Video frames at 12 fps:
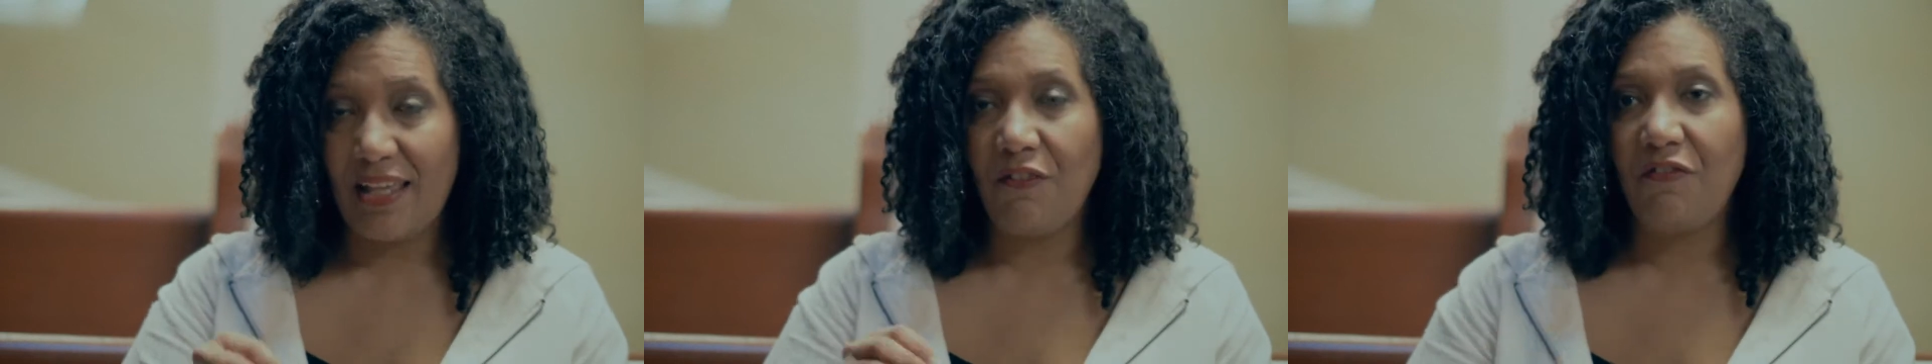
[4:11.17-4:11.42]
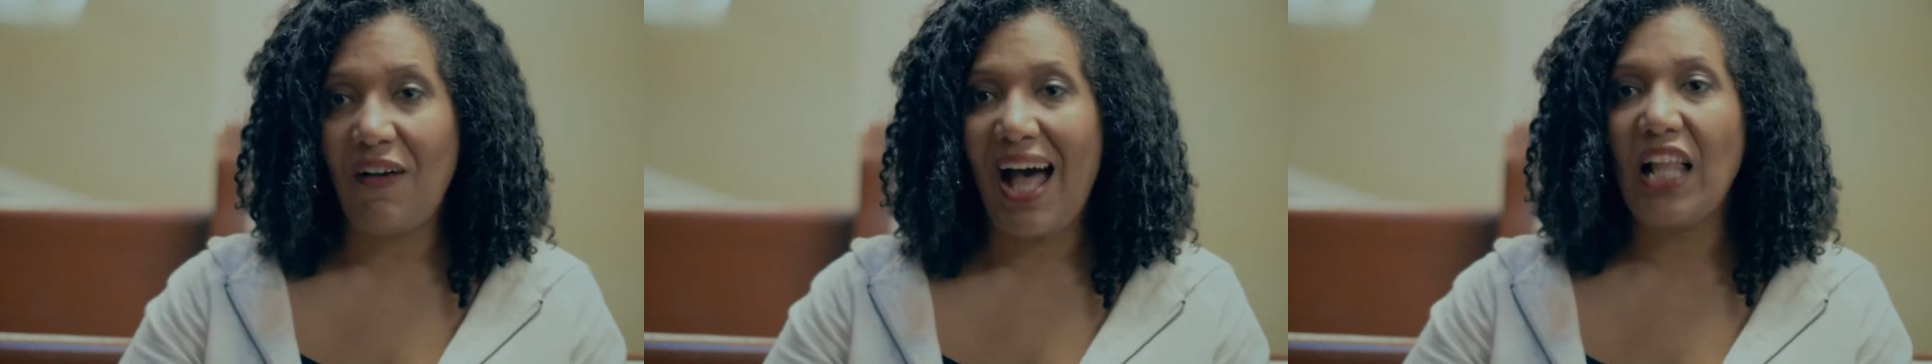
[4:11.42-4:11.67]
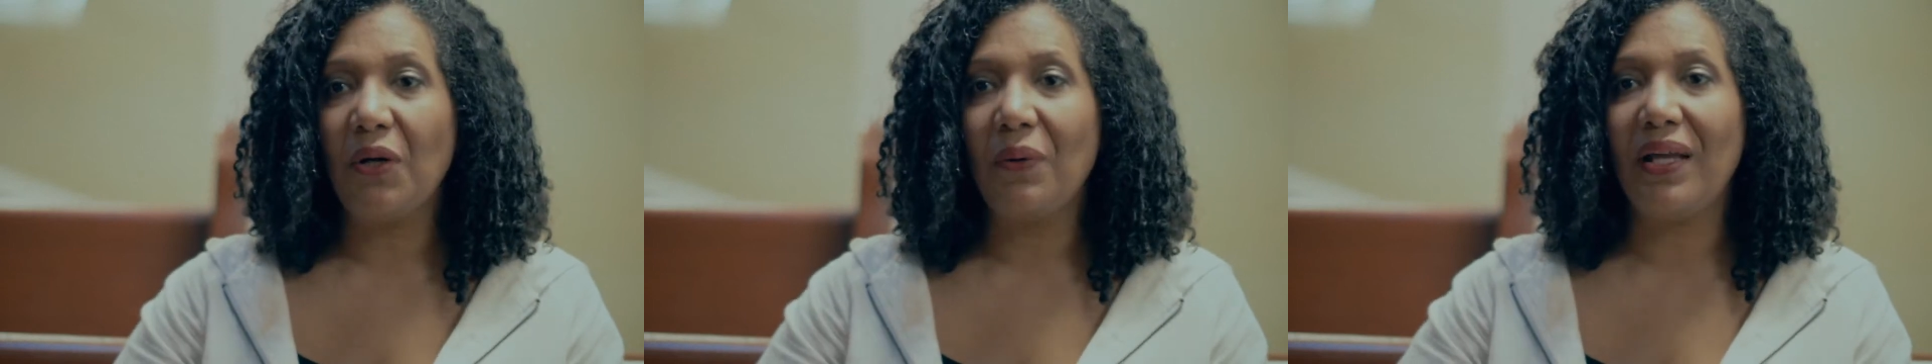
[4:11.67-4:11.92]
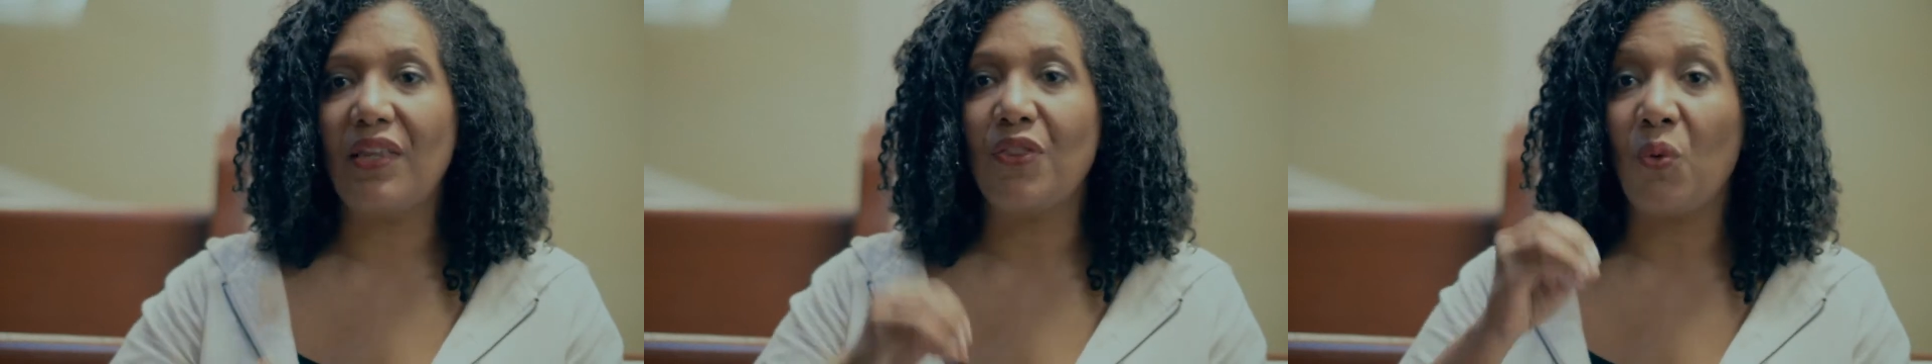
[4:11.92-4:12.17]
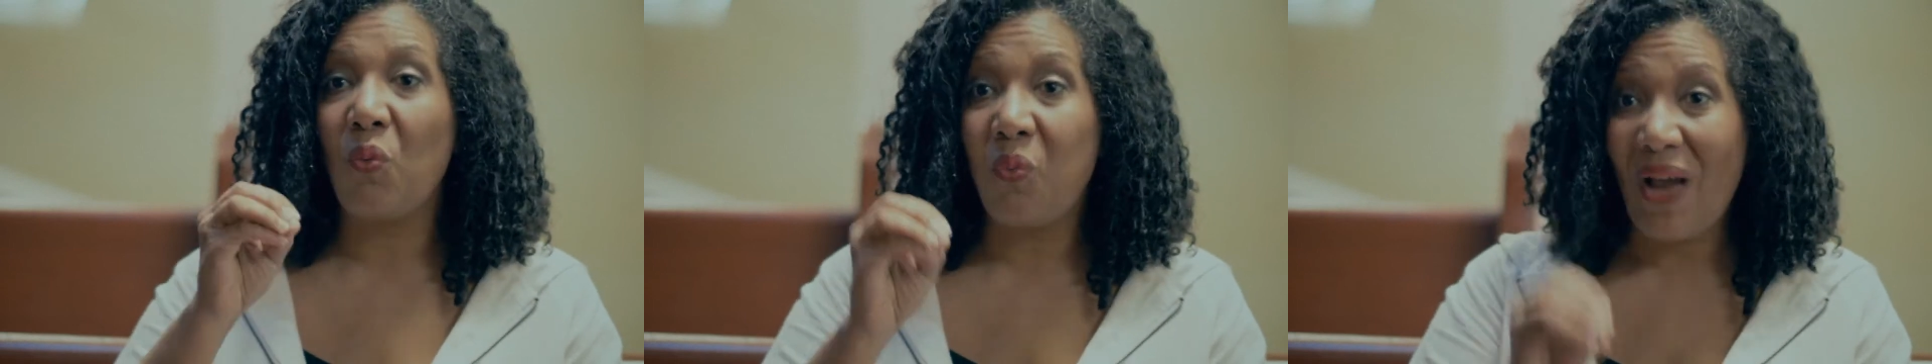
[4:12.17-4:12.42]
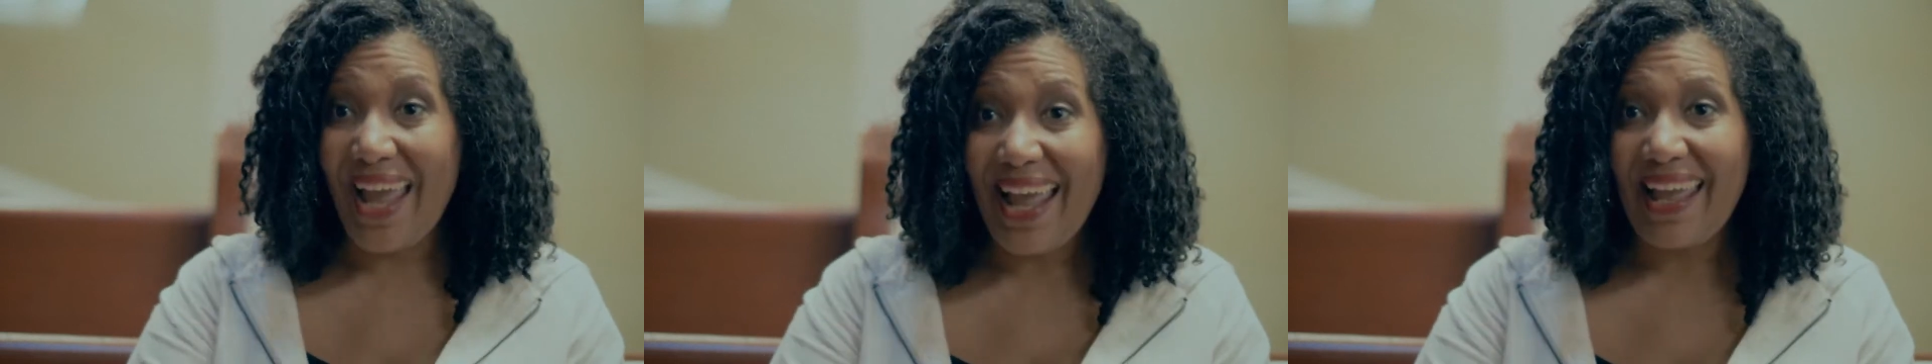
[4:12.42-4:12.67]
in following the
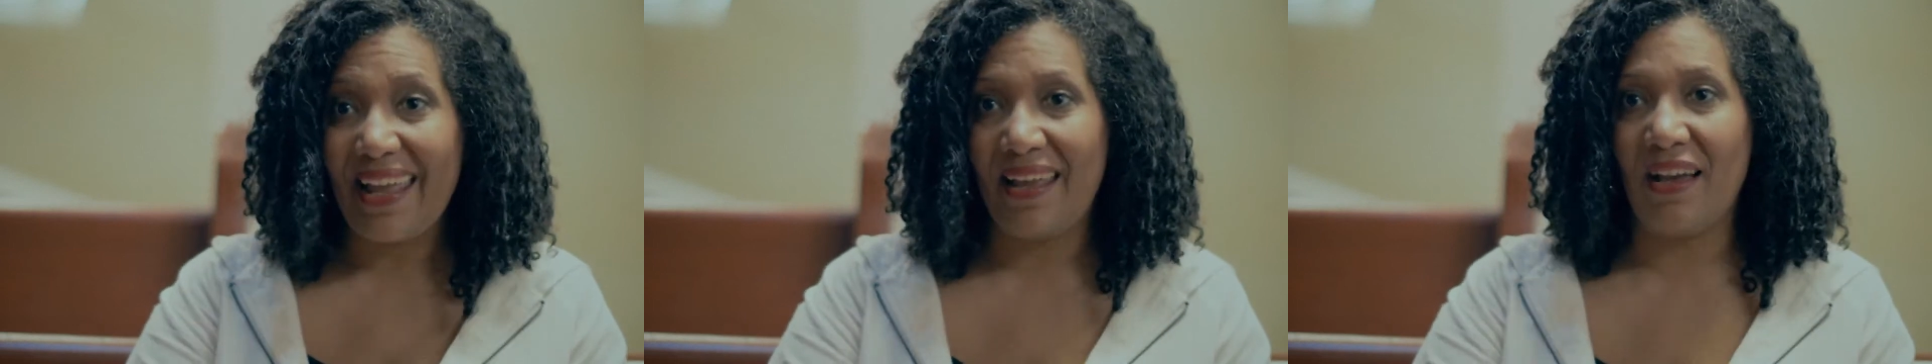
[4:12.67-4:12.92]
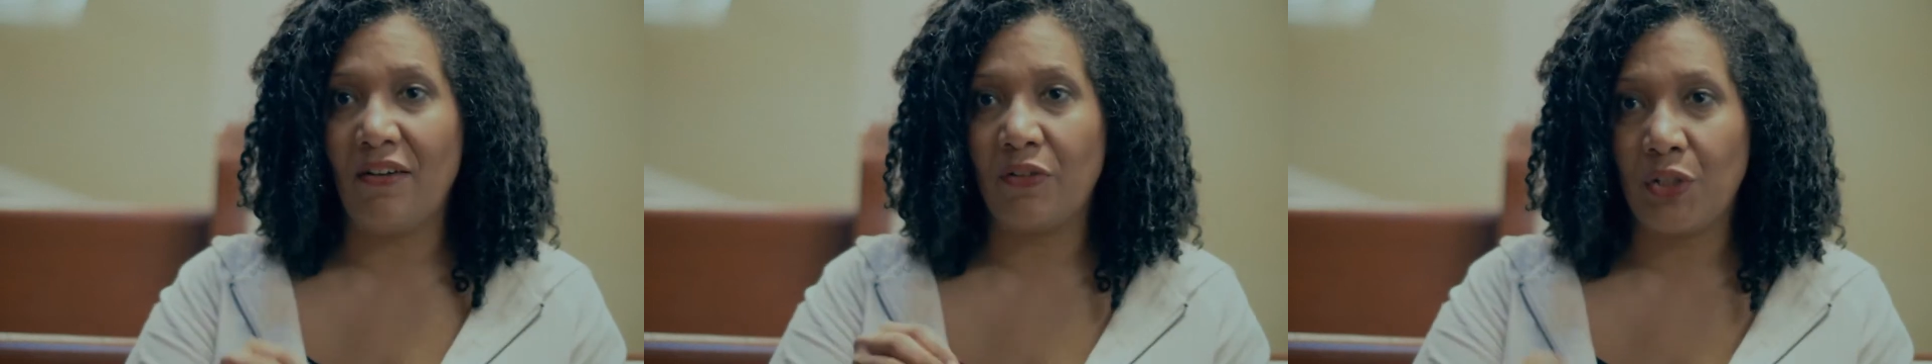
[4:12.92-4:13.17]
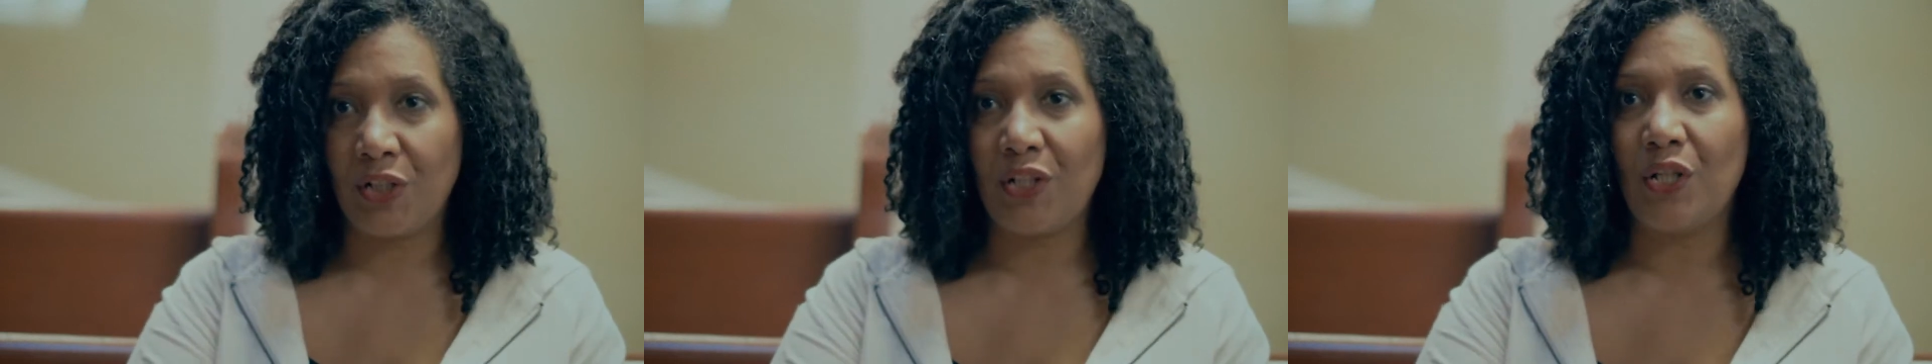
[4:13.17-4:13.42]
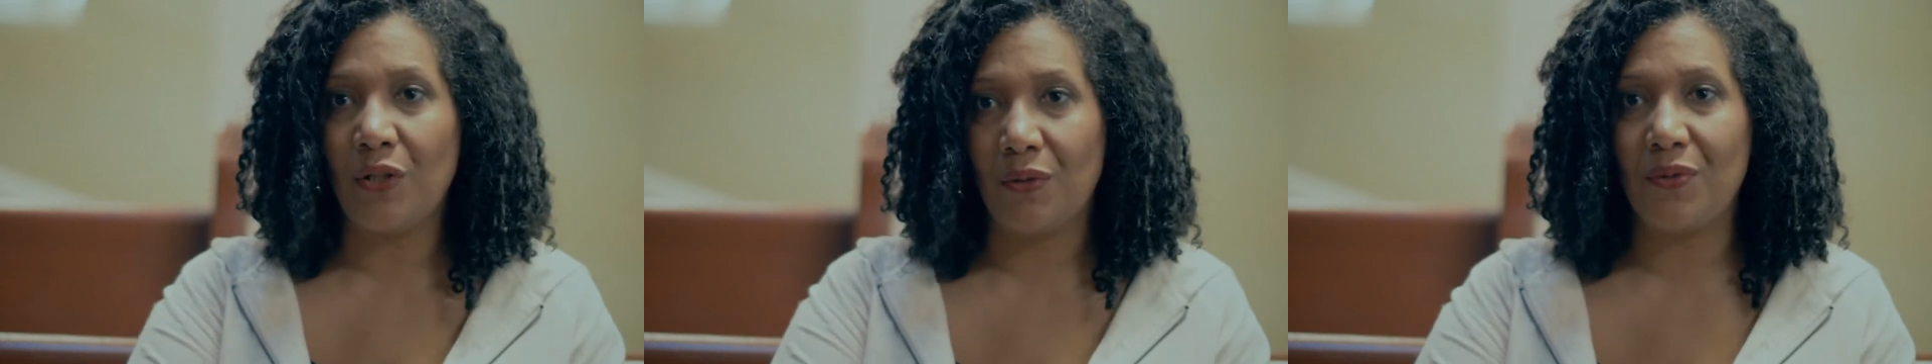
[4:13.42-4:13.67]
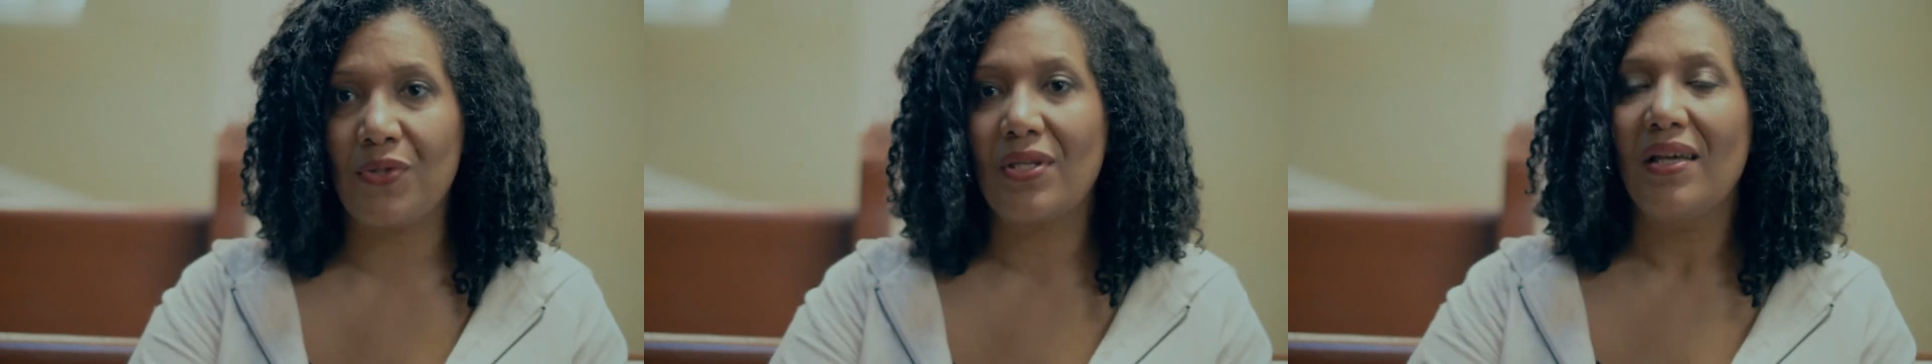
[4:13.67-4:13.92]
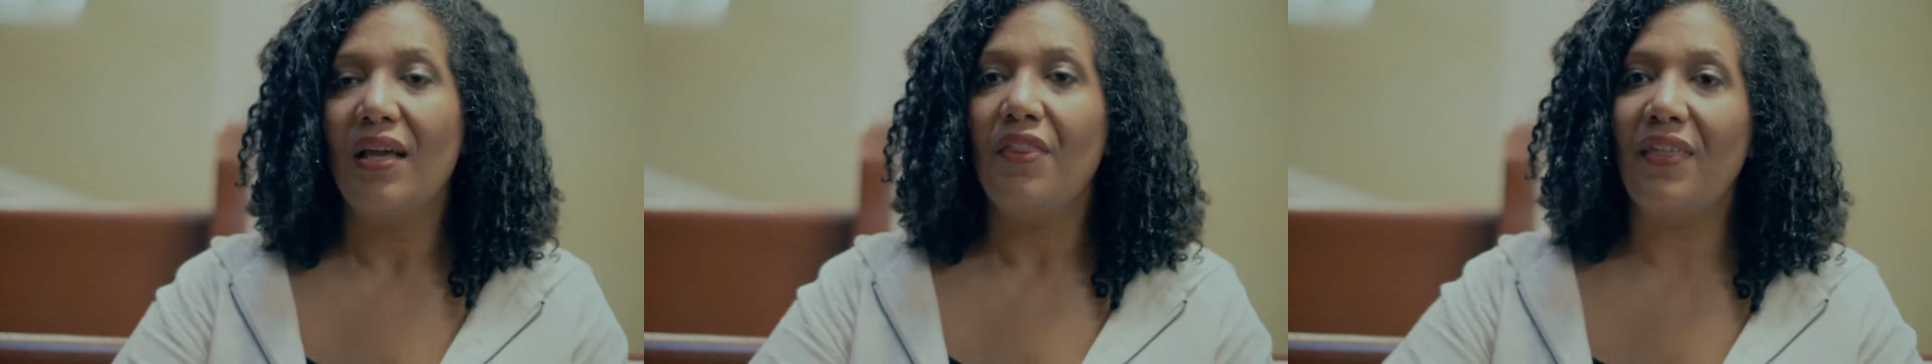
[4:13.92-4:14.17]
way of good news,
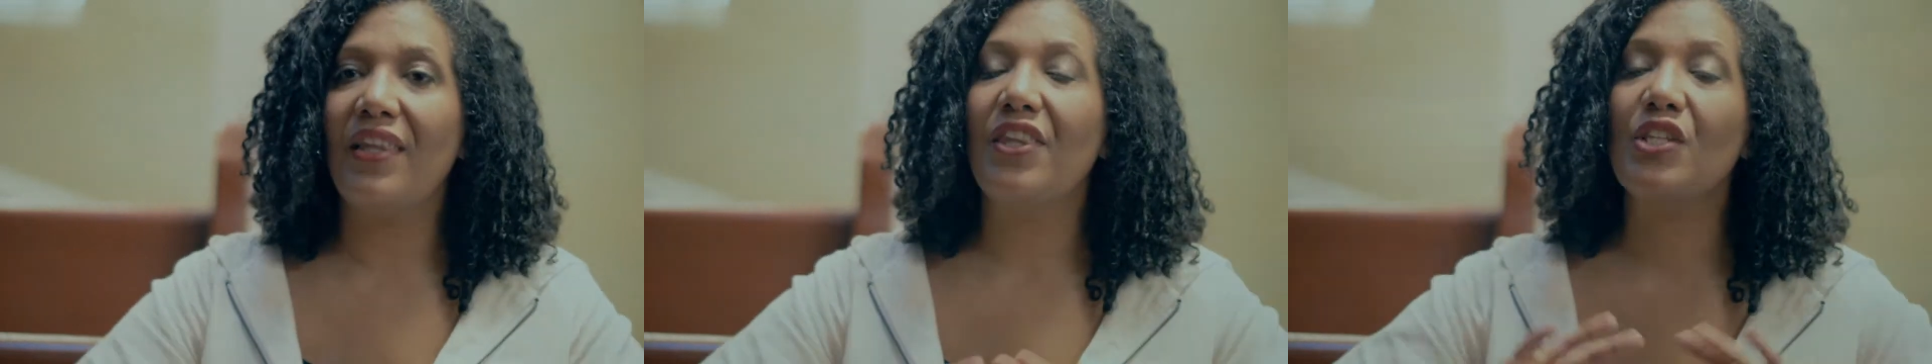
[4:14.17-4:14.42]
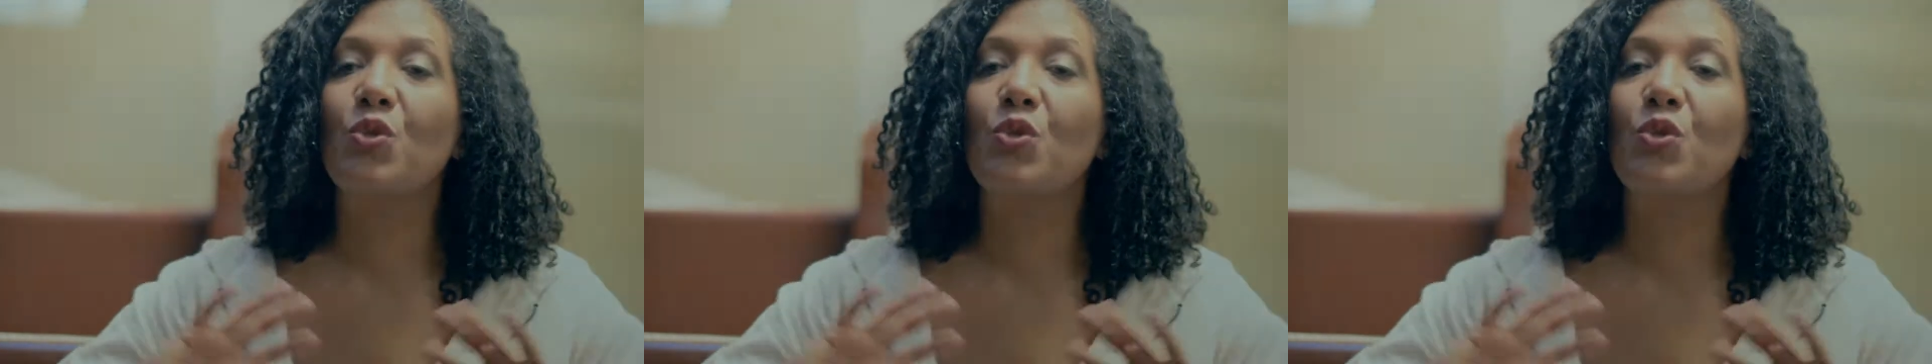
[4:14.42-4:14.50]
then this